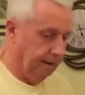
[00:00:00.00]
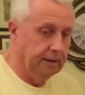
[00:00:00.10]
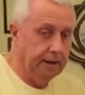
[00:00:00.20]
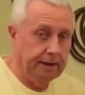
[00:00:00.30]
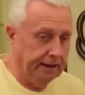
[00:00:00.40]

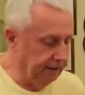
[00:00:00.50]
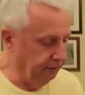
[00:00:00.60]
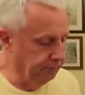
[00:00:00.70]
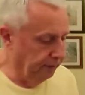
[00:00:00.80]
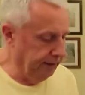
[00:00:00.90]
in
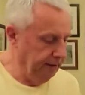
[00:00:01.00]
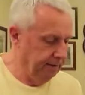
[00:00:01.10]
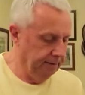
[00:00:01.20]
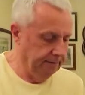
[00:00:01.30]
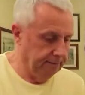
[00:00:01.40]
English money.
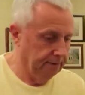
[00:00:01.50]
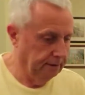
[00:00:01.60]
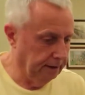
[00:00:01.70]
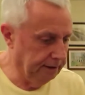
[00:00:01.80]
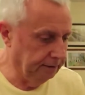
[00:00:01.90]

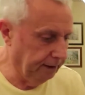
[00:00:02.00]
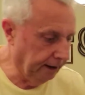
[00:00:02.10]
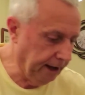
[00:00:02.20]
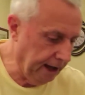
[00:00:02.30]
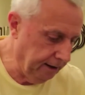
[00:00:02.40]
And
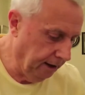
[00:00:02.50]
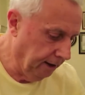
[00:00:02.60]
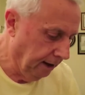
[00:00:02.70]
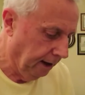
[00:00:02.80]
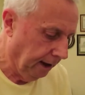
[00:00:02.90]
again,
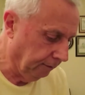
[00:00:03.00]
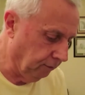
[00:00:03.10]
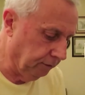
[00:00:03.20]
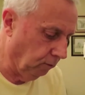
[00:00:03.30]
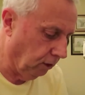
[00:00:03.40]
I'm
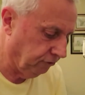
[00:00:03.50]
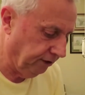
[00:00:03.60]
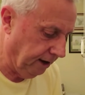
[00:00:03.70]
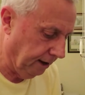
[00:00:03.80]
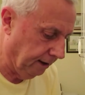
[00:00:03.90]
going to wash
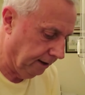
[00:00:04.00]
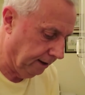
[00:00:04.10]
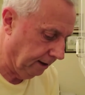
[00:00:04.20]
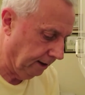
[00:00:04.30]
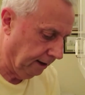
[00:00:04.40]
it.
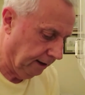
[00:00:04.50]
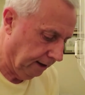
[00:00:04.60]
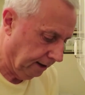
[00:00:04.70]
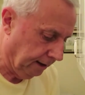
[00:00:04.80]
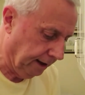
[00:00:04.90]

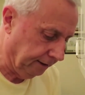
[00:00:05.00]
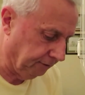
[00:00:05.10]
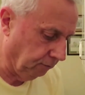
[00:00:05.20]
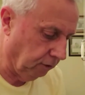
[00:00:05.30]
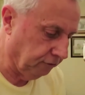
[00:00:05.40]
I like
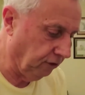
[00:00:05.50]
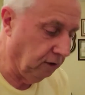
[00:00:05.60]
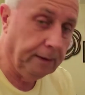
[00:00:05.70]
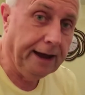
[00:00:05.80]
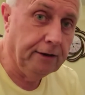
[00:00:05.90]
to wash all
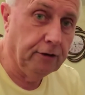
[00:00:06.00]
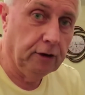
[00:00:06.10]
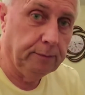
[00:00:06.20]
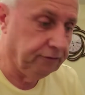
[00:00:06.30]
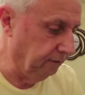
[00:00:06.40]
my
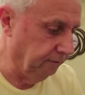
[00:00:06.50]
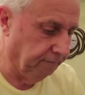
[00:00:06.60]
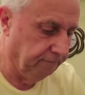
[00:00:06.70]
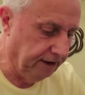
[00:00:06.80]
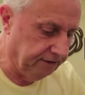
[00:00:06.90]
herbs and
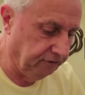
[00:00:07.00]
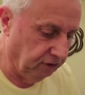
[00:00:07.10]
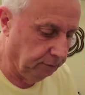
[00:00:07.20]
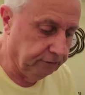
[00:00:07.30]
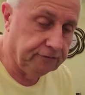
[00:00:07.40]

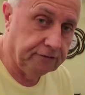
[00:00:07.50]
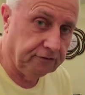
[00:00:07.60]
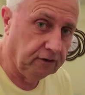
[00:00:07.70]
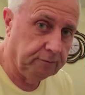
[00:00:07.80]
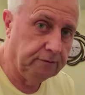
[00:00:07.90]
vegetables and
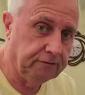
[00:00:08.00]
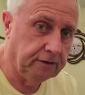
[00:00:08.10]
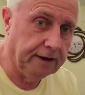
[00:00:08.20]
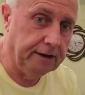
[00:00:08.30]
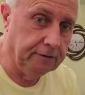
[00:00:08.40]
stuff
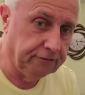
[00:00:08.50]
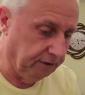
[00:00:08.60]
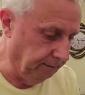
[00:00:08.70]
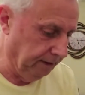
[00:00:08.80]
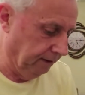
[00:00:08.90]
before I use them.